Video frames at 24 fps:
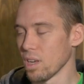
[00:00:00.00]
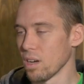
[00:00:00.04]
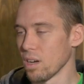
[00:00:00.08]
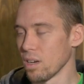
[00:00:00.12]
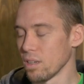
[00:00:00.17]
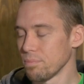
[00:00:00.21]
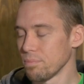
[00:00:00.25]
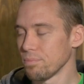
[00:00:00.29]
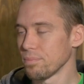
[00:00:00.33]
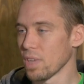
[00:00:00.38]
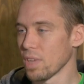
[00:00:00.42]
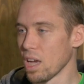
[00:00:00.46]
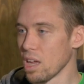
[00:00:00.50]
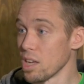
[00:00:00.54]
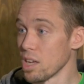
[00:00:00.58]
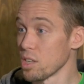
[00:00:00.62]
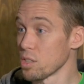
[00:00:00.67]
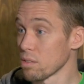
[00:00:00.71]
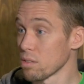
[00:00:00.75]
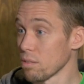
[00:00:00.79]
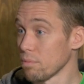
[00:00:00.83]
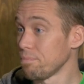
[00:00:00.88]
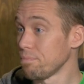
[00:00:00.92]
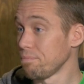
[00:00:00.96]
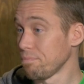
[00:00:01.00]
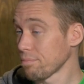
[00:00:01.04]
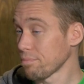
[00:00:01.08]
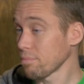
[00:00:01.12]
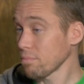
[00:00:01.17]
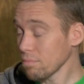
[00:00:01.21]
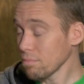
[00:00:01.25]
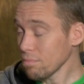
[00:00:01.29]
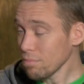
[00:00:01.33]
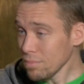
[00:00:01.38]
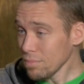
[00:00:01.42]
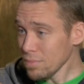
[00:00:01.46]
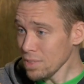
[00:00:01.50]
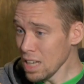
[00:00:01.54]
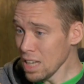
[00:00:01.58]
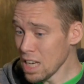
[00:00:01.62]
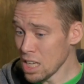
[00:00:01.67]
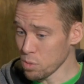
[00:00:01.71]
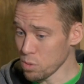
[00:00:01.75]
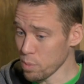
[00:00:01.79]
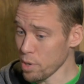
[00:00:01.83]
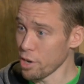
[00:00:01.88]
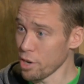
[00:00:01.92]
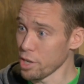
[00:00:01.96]
Yeah, and but, as
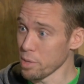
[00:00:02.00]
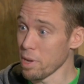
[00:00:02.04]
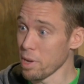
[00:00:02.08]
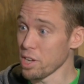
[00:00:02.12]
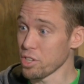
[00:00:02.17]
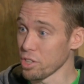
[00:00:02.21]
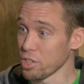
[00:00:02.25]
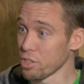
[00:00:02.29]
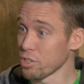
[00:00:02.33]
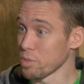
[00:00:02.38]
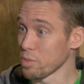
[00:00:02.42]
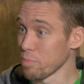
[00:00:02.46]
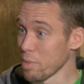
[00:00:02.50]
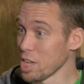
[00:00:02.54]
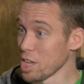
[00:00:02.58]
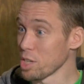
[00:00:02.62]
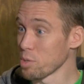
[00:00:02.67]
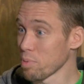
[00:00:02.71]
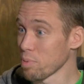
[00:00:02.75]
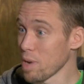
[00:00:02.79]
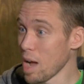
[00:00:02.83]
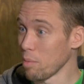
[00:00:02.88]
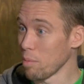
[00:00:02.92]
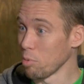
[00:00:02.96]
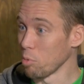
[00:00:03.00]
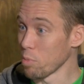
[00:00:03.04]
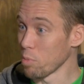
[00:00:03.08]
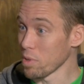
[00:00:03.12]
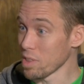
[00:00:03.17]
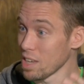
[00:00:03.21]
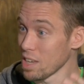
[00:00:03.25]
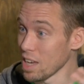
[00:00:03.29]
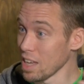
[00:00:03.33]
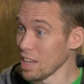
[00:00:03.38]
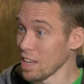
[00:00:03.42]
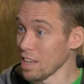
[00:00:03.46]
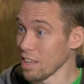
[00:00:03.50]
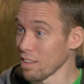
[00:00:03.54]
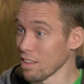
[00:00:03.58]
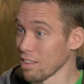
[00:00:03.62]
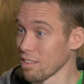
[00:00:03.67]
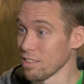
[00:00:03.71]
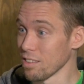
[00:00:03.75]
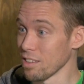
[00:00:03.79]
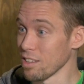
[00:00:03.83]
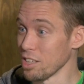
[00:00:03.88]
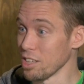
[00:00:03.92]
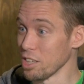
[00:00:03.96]
as we already mentioned, there's a major problem with
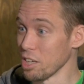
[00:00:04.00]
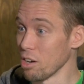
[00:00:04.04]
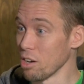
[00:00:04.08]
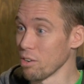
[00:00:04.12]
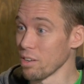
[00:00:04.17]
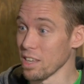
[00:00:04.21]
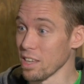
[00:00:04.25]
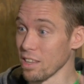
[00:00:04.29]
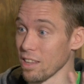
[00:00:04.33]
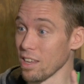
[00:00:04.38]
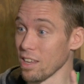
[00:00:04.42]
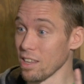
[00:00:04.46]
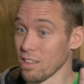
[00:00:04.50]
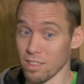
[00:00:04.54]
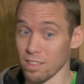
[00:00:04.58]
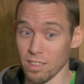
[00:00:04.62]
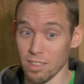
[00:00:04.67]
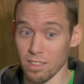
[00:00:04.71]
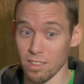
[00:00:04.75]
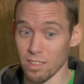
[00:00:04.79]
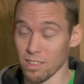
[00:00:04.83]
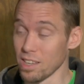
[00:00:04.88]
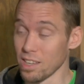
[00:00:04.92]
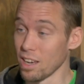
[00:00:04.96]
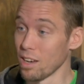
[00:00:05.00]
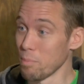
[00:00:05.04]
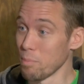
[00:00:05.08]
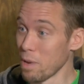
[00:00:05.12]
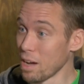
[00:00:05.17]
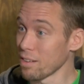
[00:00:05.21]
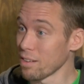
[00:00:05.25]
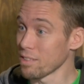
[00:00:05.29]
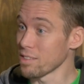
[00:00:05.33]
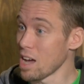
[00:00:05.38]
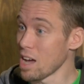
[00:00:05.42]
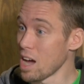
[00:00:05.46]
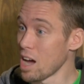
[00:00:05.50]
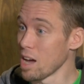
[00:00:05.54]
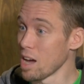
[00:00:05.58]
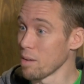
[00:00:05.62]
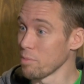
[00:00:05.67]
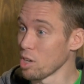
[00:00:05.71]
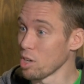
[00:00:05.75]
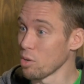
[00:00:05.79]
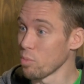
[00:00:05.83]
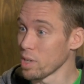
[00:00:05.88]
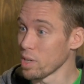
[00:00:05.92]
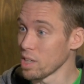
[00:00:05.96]
getting, you know, in, in the amount of
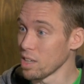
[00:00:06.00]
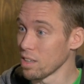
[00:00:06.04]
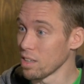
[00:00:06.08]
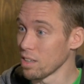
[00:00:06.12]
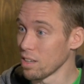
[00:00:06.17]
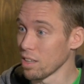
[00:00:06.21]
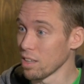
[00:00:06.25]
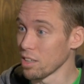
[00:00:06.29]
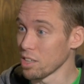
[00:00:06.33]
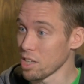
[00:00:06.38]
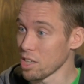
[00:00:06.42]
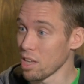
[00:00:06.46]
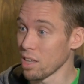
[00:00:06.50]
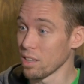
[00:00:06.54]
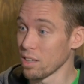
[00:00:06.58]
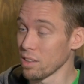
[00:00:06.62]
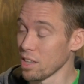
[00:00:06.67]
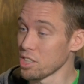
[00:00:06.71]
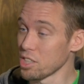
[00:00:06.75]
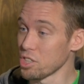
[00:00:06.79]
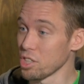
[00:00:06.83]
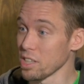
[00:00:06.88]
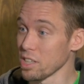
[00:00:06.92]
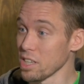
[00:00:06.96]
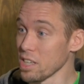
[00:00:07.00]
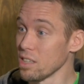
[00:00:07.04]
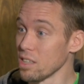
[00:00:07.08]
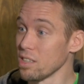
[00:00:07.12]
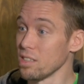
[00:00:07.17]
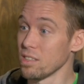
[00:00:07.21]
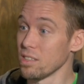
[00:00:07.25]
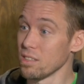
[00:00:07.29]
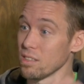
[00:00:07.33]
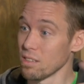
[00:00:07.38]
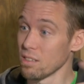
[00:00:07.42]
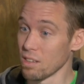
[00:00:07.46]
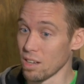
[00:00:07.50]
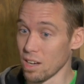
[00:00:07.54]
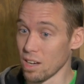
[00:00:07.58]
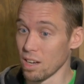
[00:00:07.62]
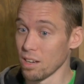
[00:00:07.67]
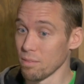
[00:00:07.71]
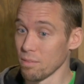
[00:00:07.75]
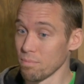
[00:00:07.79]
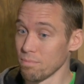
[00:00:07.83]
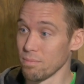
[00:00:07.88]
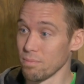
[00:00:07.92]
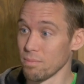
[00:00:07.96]
time that we allegedly
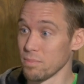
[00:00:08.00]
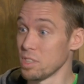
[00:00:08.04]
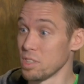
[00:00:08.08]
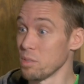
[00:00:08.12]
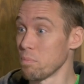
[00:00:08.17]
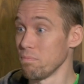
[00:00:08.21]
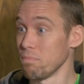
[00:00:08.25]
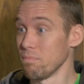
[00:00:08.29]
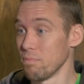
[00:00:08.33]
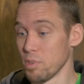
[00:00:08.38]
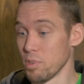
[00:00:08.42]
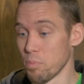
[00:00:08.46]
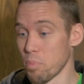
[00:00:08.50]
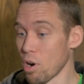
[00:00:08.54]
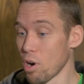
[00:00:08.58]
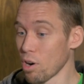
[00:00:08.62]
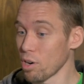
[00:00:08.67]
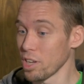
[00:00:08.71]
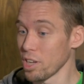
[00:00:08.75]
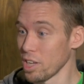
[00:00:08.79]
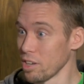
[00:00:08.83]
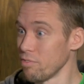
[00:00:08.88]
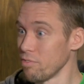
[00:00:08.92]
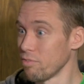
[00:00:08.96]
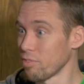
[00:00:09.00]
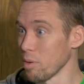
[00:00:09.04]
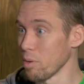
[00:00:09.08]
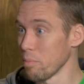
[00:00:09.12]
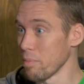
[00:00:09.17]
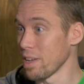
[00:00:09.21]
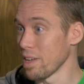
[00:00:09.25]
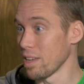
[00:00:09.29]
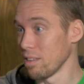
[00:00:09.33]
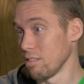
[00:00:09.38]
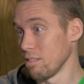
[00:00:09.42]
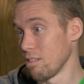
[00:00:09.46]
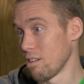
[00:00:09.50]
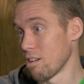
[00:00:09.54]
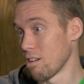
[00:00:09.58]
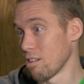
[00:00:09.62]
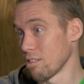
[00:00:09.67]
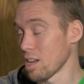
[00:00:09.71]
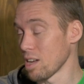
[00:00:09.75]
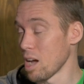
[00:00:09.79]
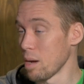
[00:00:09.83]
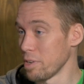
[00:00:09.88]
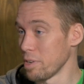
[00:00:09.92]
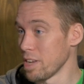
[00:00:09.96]
uh, de departed yeah. from
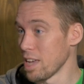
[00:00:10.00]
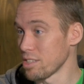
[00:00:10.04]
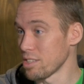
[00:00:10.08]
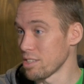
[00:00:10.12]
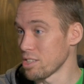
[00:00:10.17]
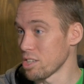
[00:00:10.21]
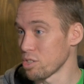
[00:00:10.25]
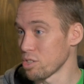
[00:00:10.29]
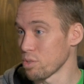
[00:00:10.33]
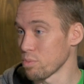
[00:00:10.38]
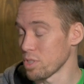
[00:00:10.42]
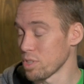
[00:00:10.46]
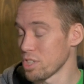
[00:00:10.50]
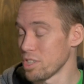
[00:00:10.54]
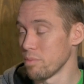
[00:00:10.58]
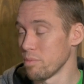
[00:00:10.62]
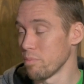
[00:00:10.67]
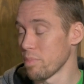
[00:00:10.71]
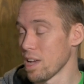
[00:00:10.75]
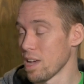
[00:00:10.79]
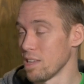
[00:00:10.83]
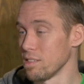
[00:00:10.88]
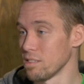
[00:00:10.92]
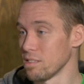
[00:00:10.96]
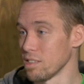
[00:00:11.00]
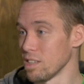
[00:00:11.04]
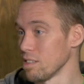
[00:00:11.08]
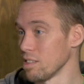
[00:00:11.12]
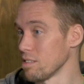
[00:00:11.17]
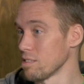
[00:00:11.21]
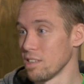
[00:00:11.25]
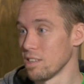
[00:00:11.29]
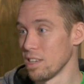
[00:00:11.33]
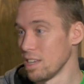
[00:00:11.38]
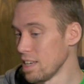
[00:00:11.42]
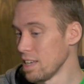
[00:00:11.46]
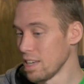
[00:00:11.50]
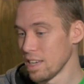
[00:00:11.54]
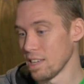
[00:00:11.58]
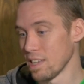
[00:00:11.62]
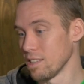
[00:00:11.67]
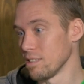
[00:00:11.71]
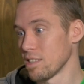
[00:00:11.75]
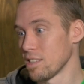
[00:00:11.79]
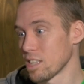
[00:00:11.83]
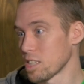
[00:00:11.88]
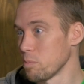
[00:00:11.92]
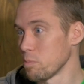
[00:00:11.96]
our common ancestor with chimpanzees
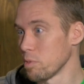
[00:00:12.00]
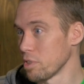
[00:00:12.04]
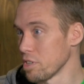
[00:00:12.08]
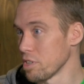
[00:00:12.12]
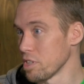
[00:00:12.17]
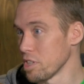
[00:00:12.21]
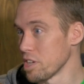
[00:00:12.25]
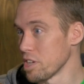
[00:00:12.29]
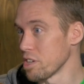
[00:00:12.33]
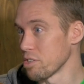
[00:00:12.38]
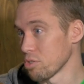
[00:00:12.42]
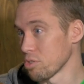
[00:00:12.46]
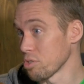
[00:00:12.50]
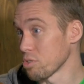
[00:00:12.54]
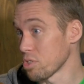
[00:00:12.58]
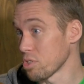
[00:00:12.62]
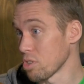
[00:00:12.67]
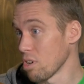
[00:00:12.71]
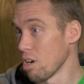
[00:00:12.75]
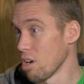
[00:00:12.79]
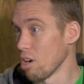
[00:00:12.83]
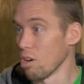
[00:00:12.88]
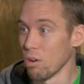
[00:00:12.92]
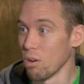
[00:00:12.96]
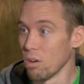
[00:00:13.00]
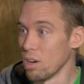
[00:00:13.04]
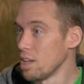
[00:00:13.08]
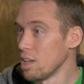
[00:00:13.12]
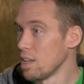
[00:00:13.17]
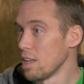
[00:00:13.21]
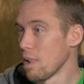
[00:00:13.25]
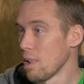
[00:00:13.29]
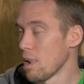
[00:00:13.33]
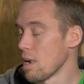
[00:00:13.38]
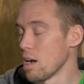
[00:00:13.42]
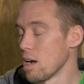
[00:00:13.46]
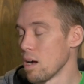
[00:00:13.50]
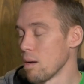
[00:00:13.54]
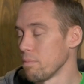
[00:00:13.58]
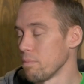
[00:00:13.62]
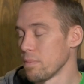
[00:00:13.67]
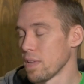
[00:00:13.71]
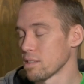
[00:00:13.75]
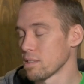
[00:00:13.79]
in six million years or so. Mm. Um,